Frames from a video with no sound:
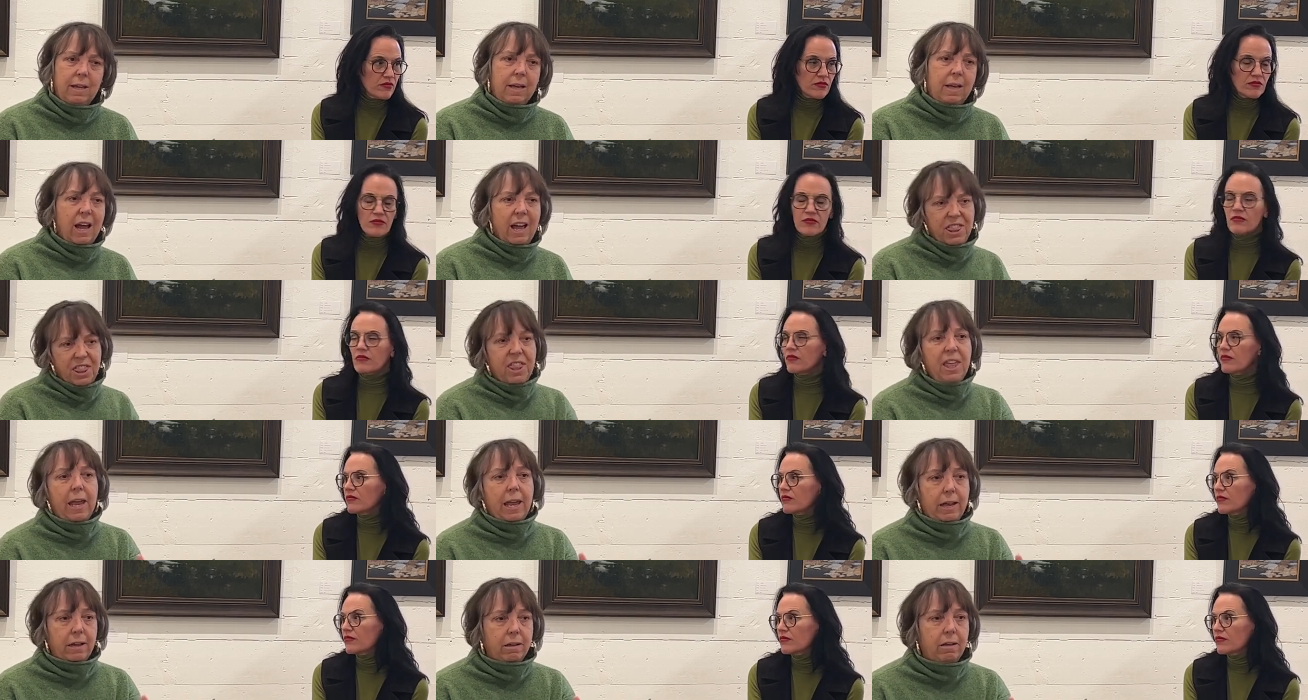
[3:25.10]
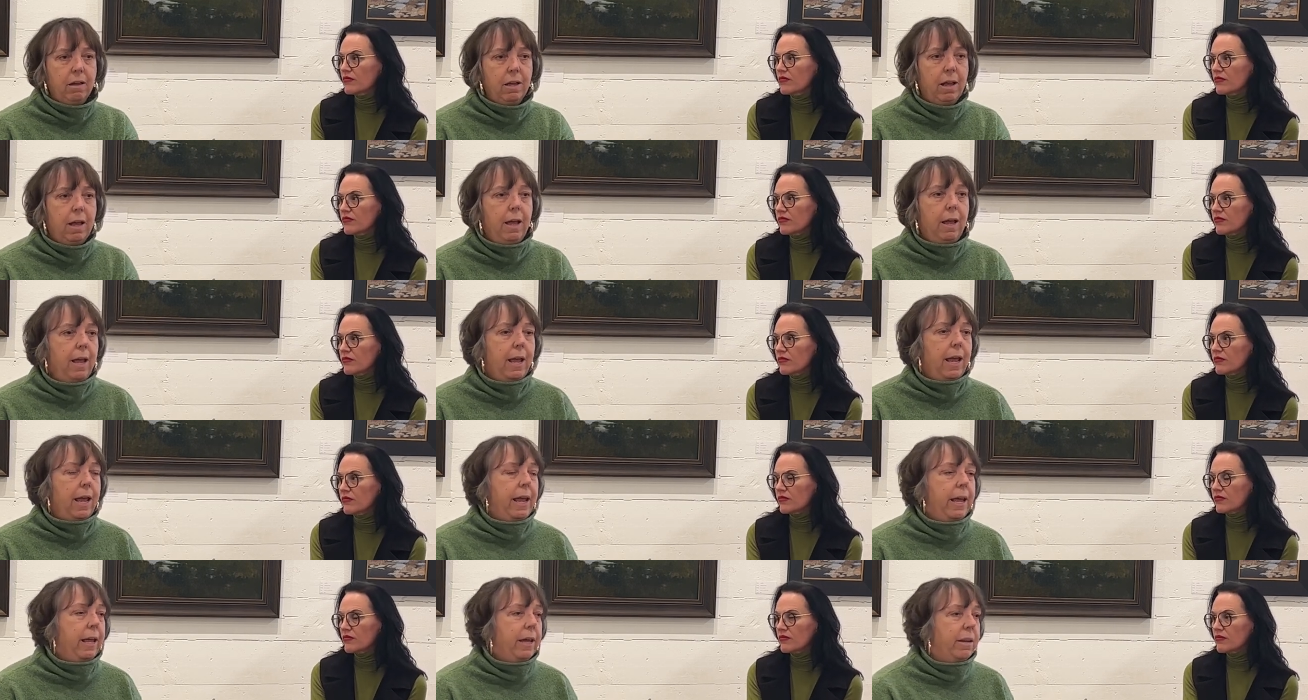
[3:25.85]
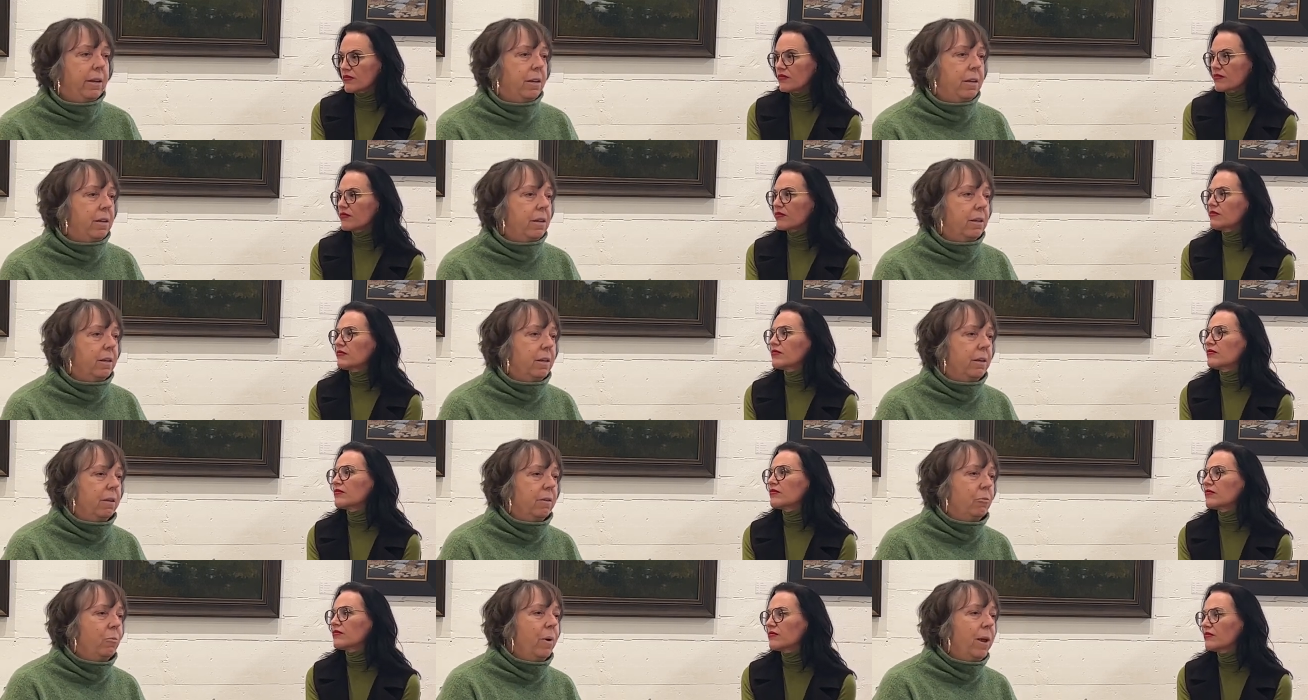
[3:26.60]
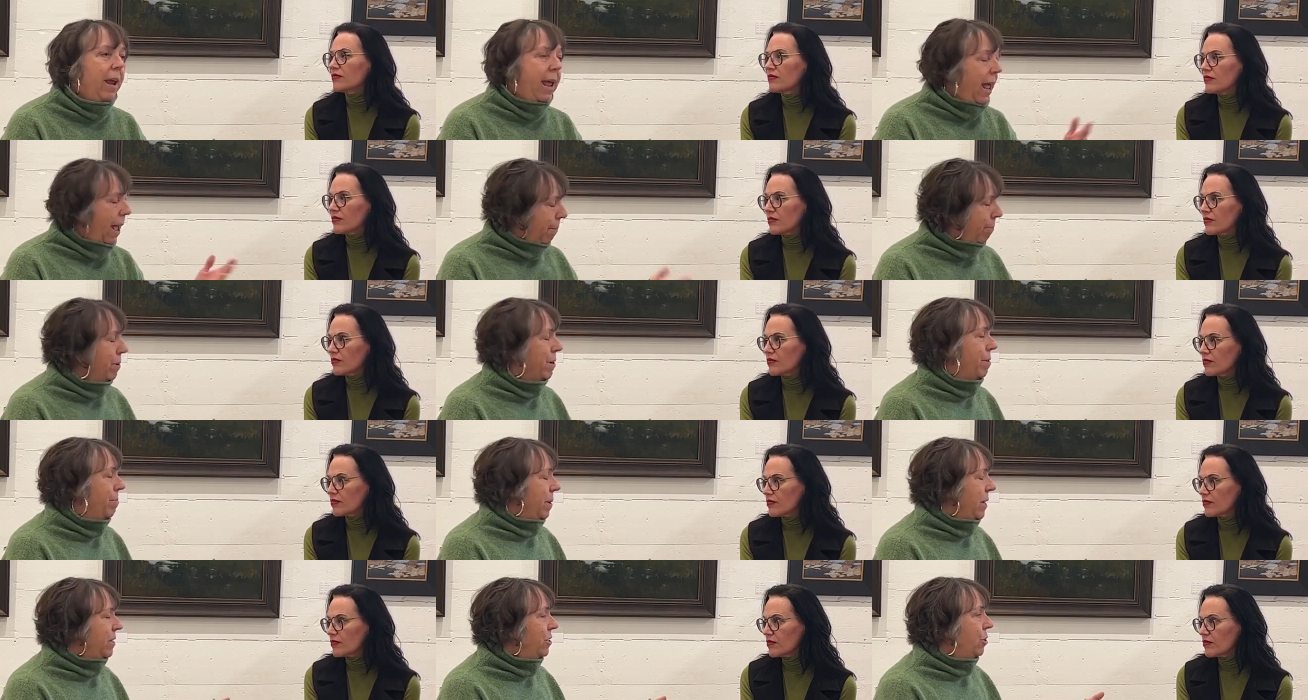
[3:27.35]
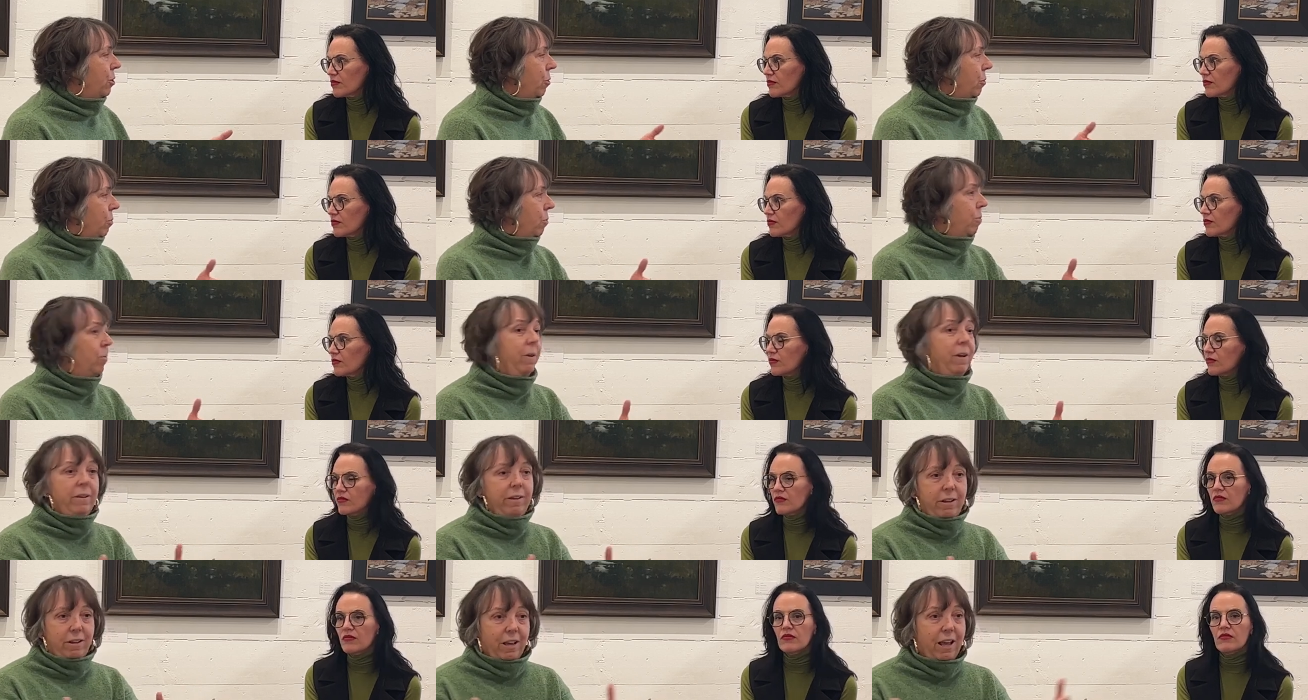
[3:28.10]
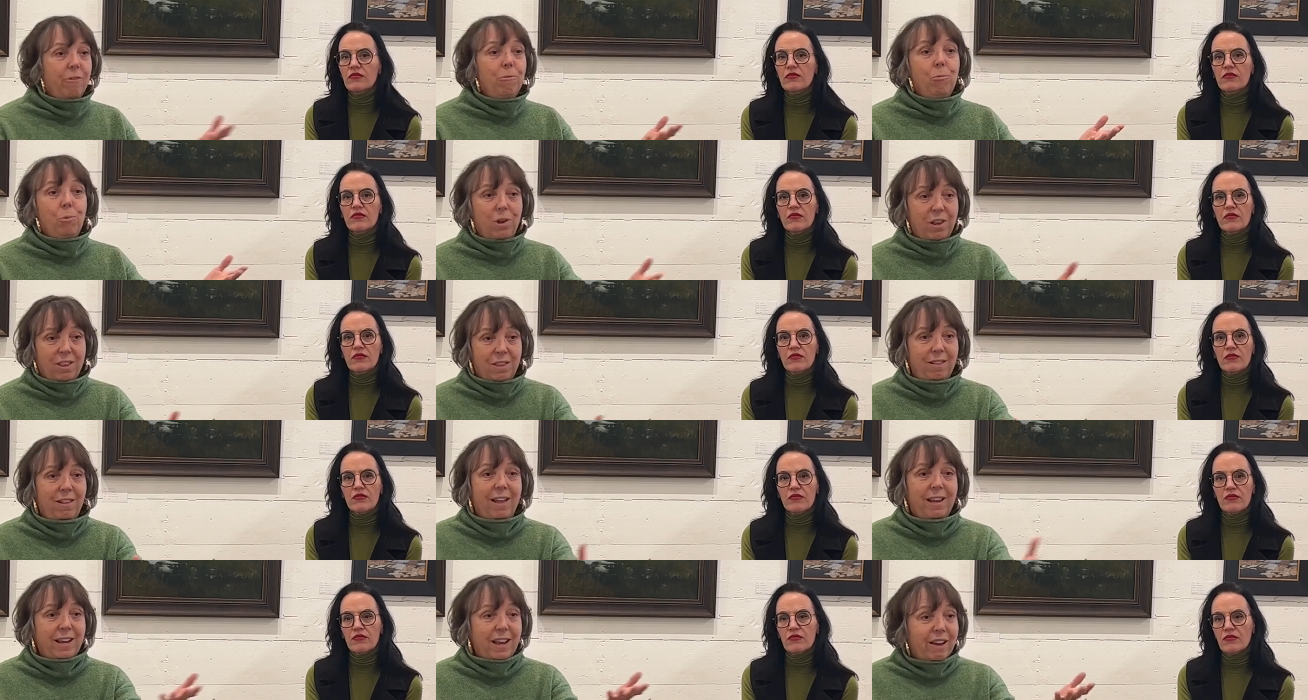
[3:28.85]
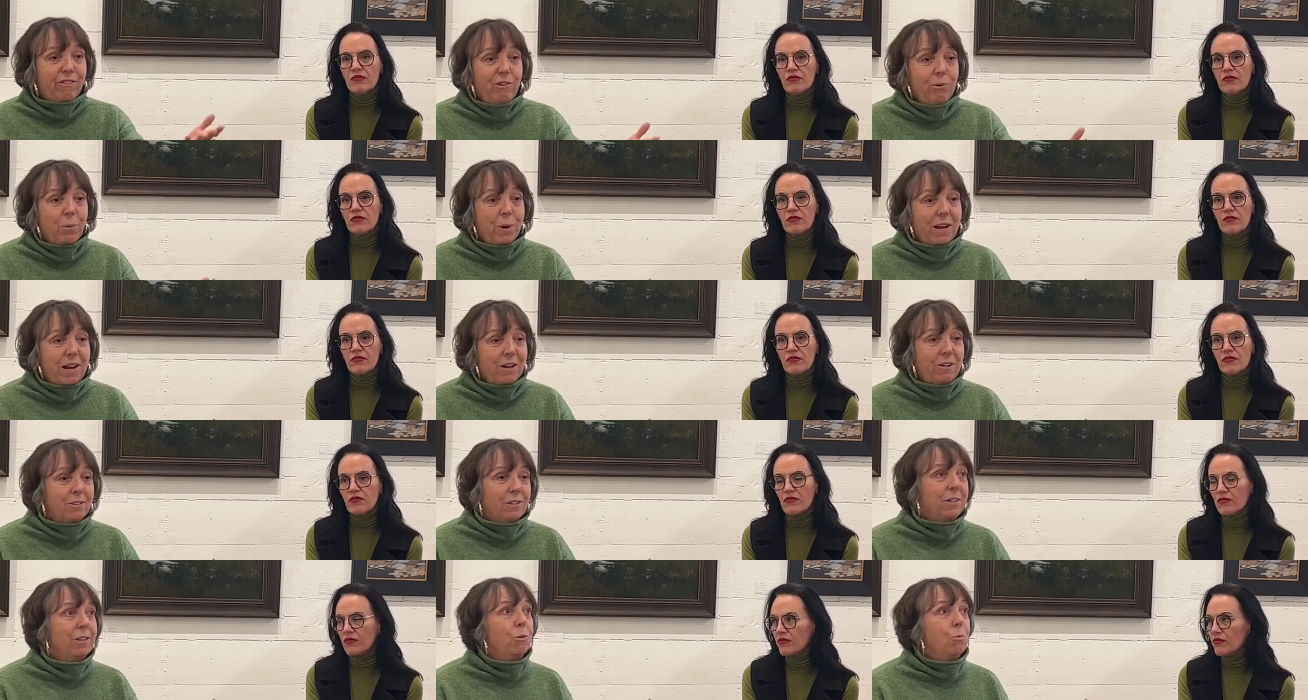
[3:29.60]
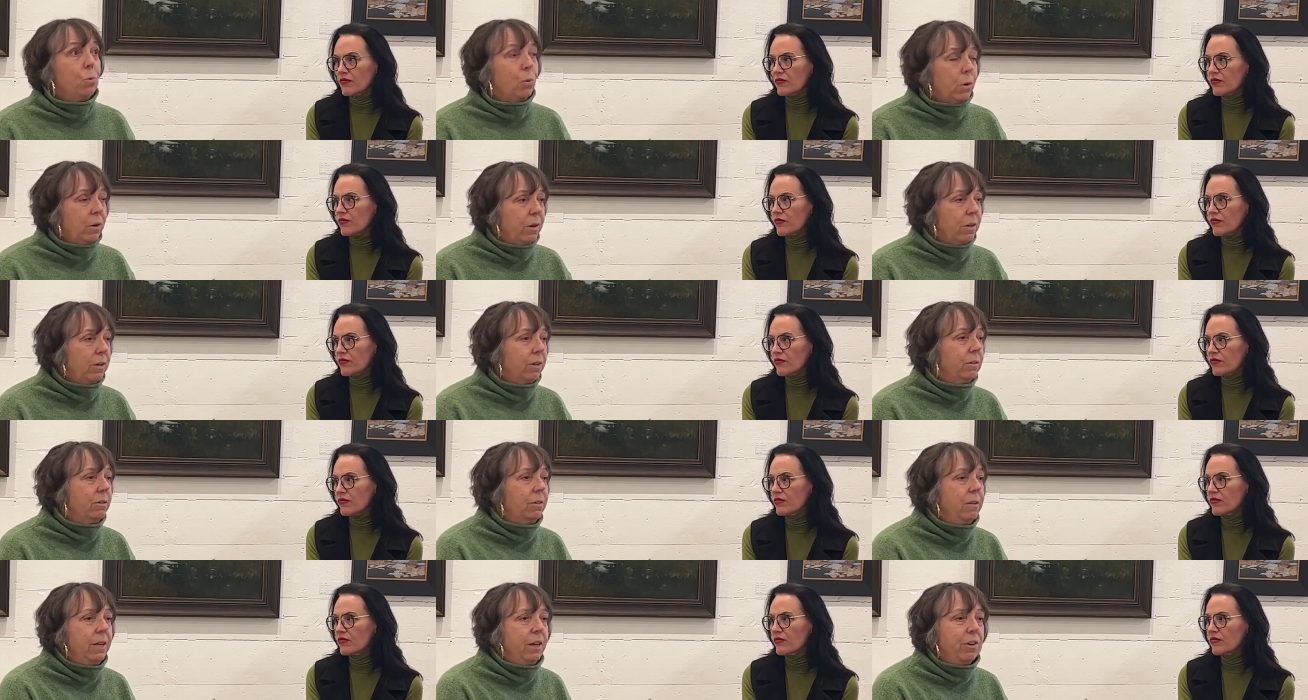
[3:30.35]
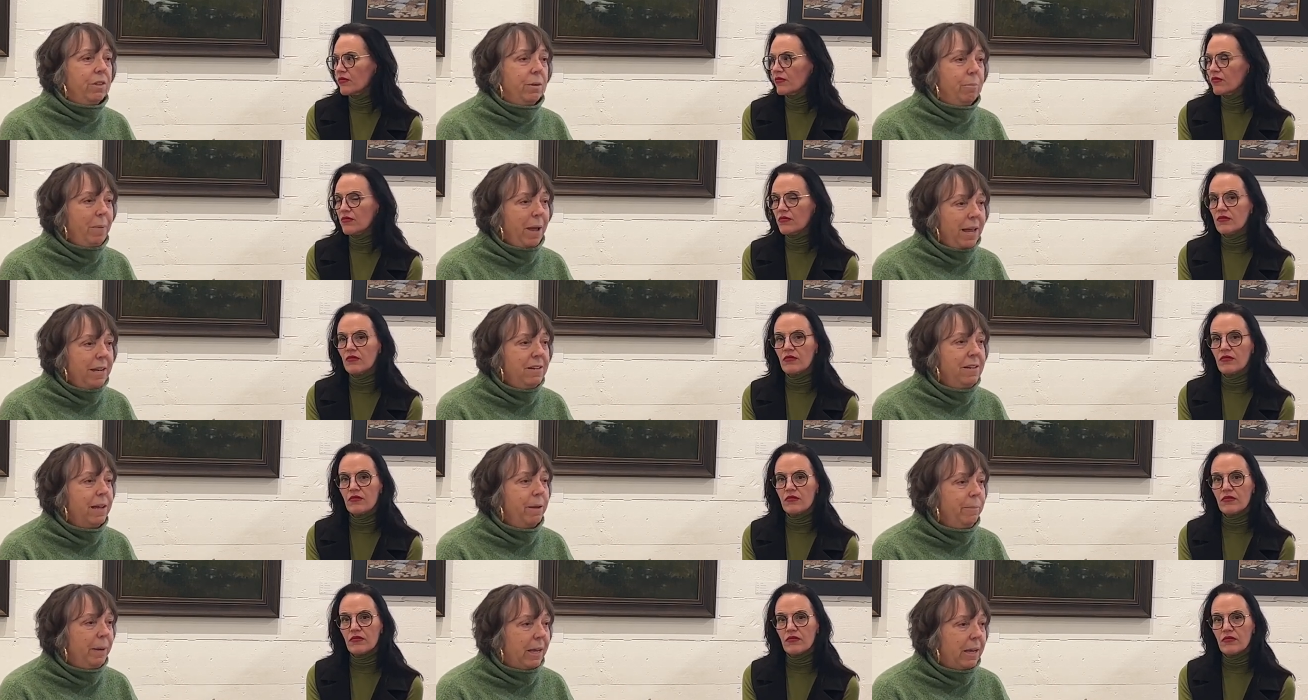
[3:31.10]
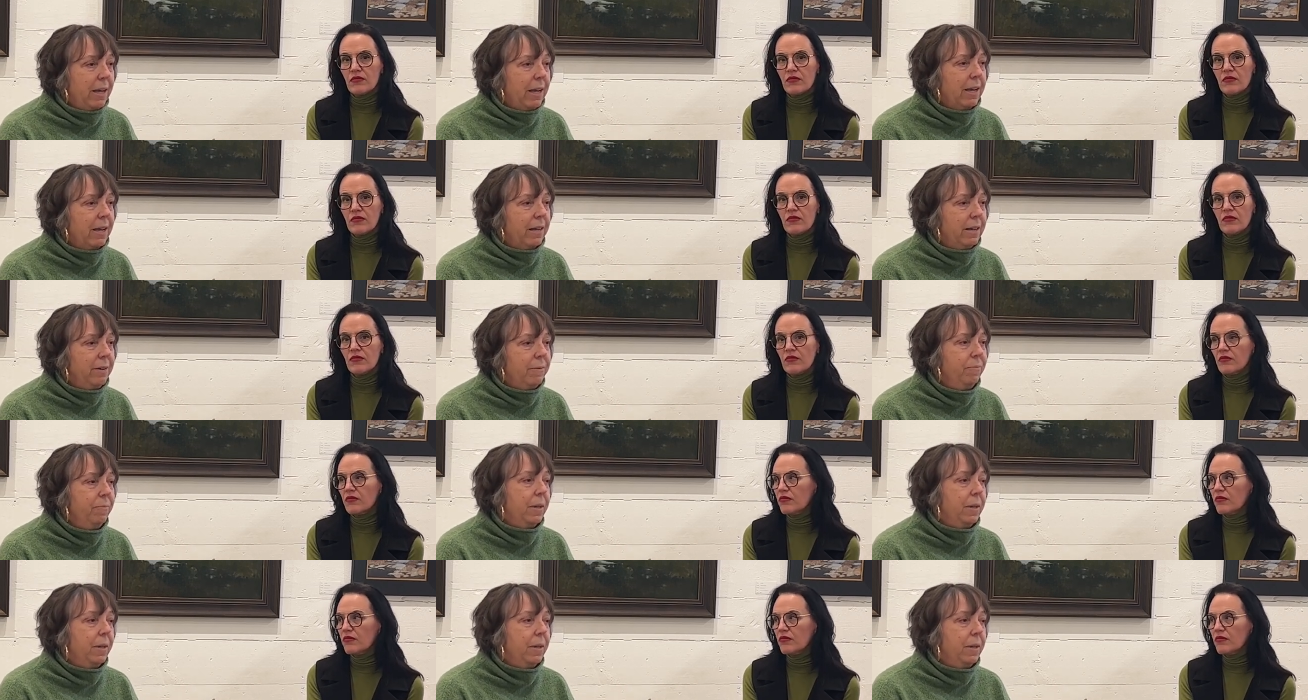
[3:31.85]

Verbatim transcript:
Speaker 1: I think. And what happened to me, so with like everyone else in the world, you know, the pandemic hit,